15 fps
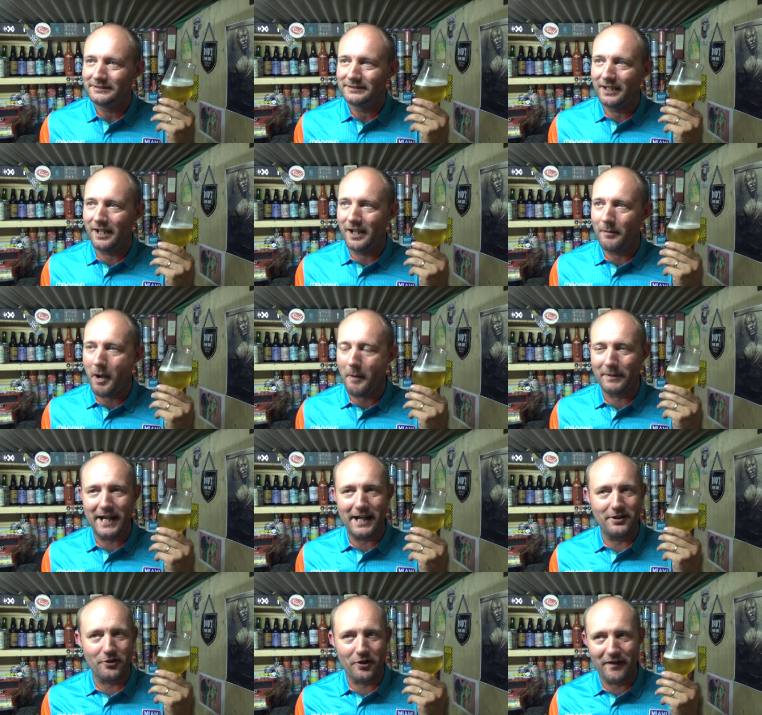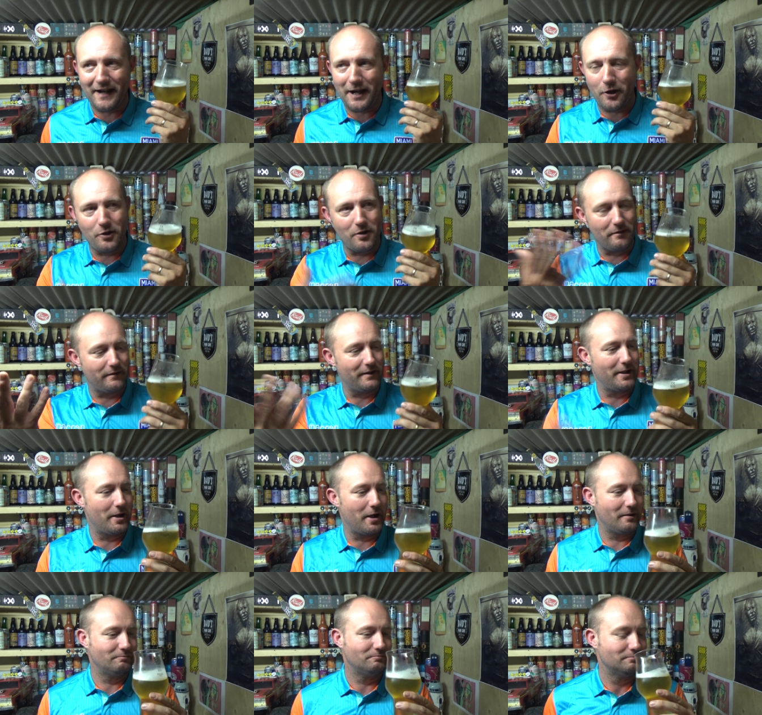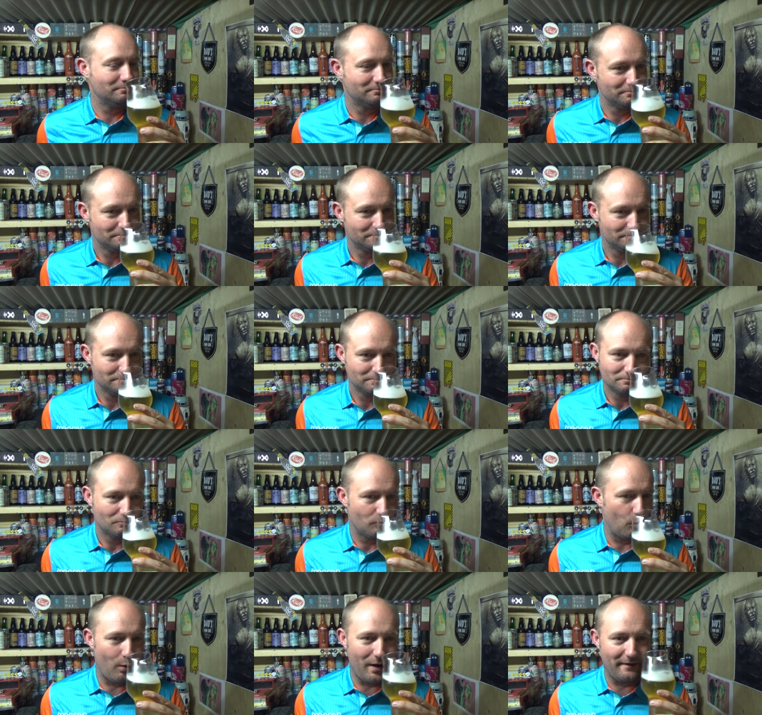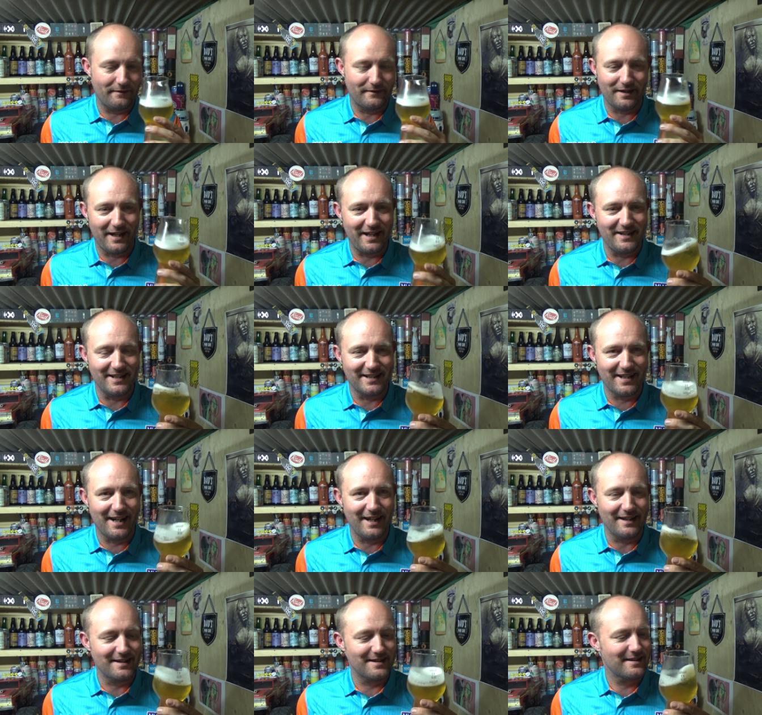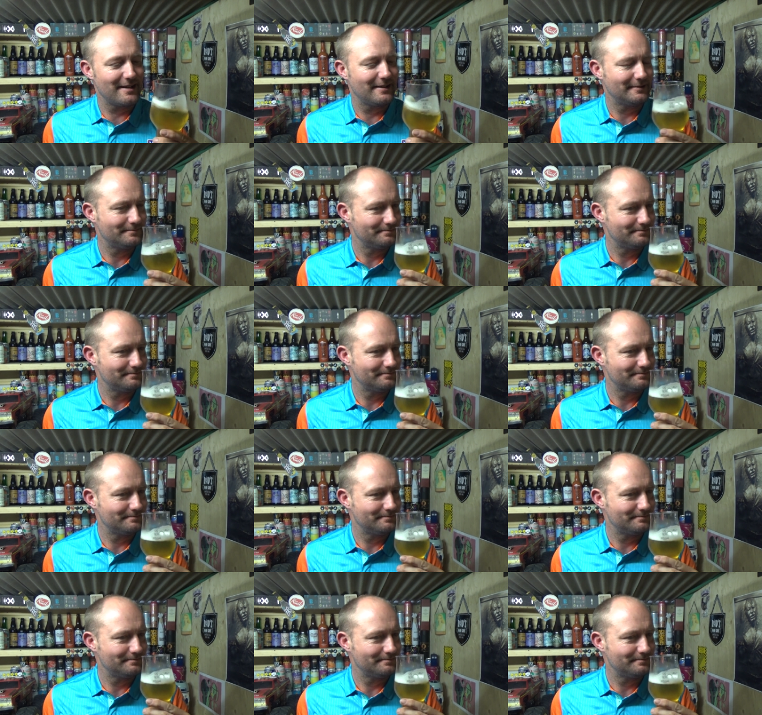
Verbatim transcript: Uh, I'm getting none of that earthy whiffed in the taste.